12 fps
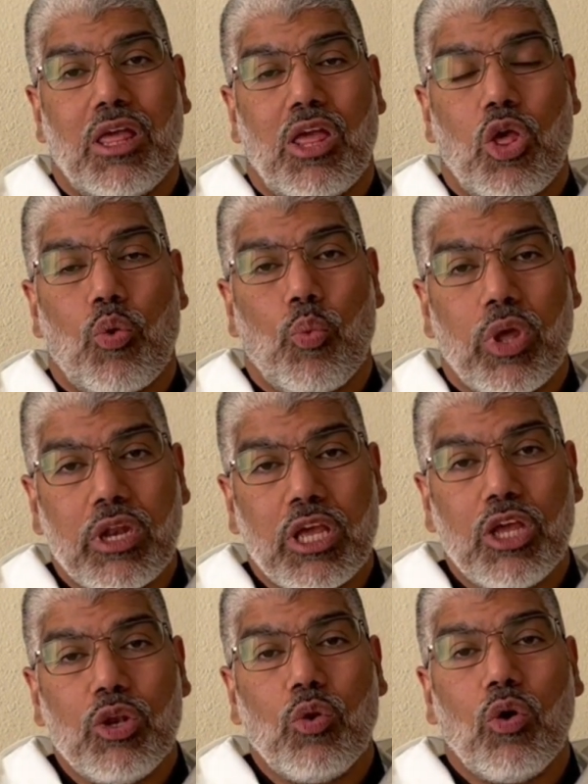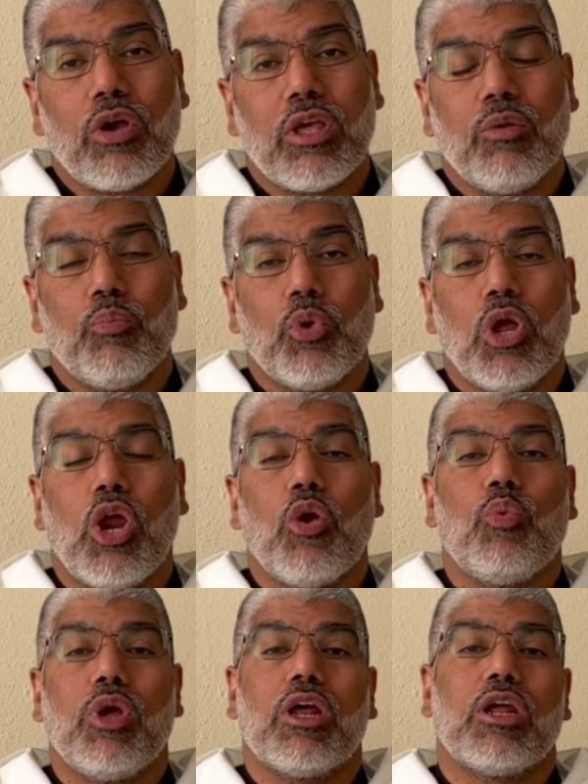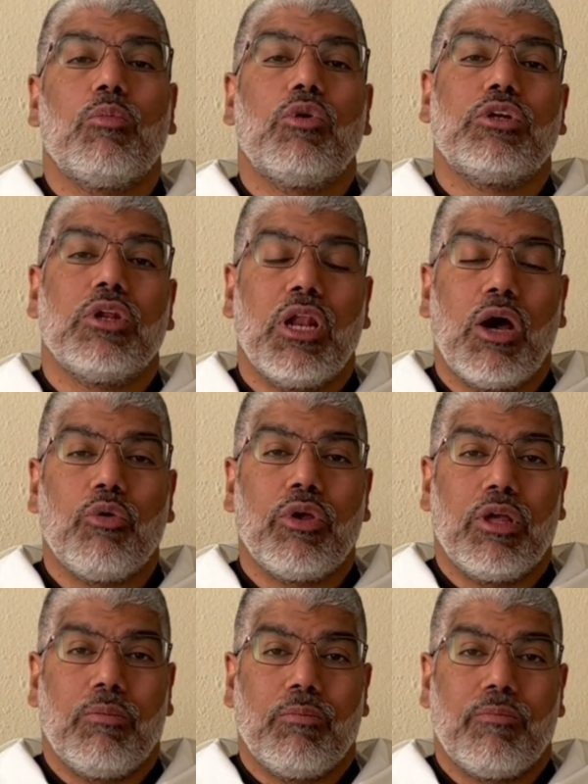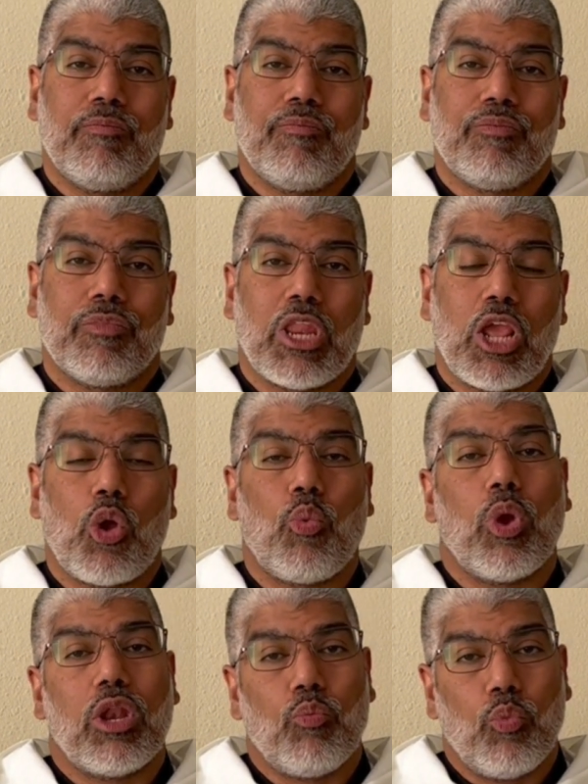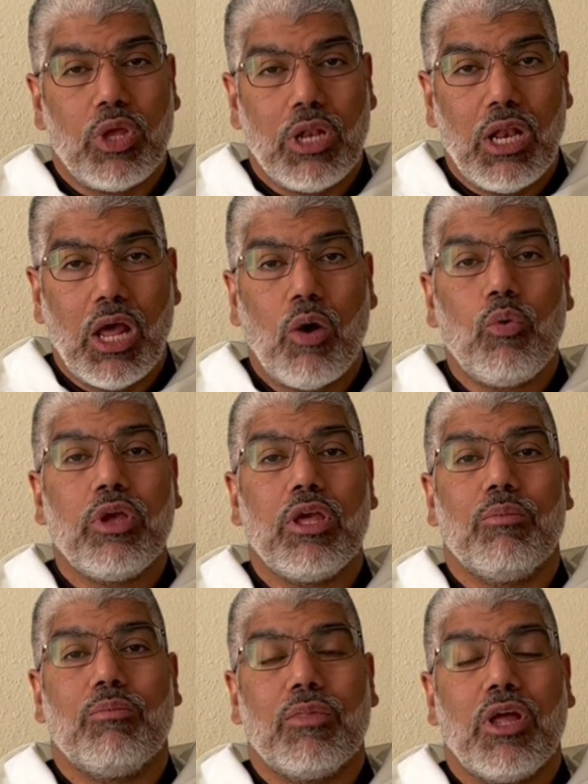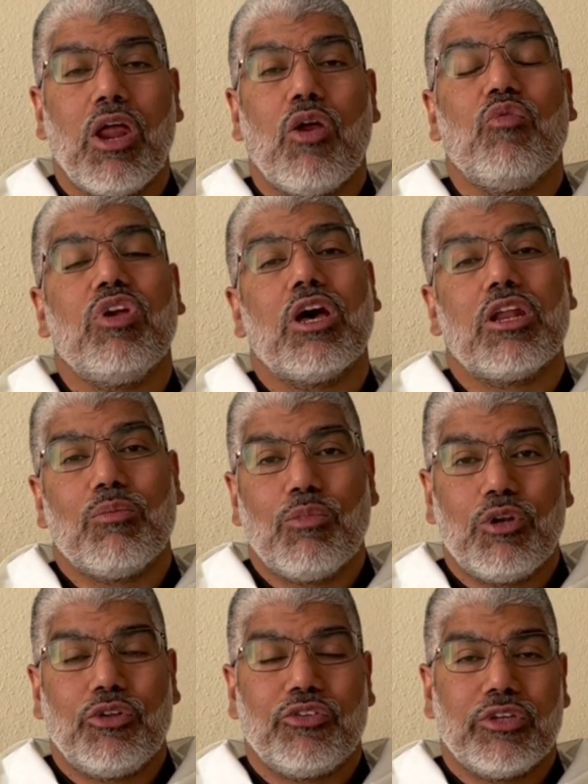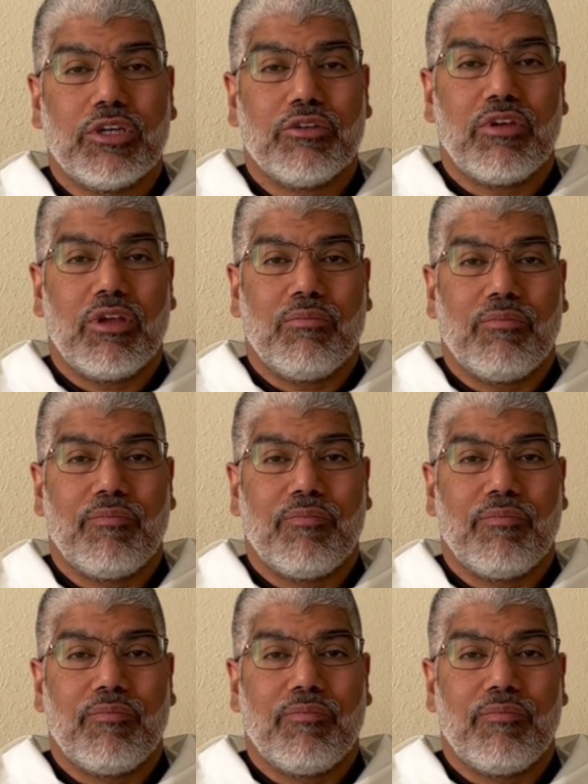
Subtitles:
When we know him, we are able to love him. When we love him, we are able to serve him.